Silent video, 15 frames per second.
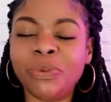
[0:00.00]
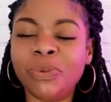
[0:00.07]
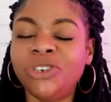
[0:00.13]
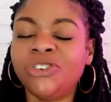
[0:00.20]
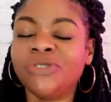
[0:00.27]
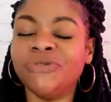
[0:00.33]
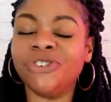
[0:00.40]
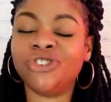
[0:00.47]
We
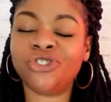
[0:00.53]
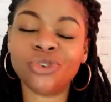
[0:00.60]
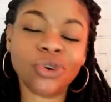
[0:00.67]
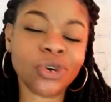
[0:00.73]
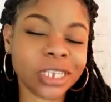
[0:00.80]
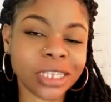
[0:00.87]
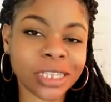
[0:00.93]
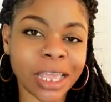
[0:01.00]
shall
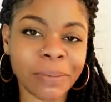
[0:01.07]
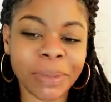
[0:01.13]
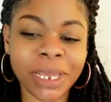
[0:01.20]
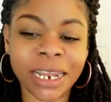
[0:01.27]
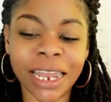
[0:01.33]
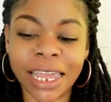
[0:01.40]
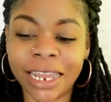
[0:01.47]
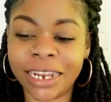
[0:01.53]
rejoice and be
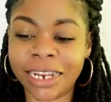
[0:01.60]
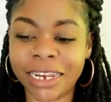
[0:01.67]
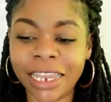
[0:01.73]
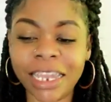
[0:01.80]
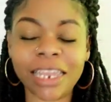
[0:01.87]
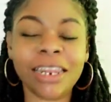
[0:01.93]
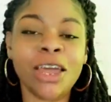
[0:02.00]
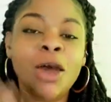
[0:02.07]
glad in
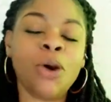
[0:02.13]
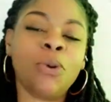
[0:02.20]
it.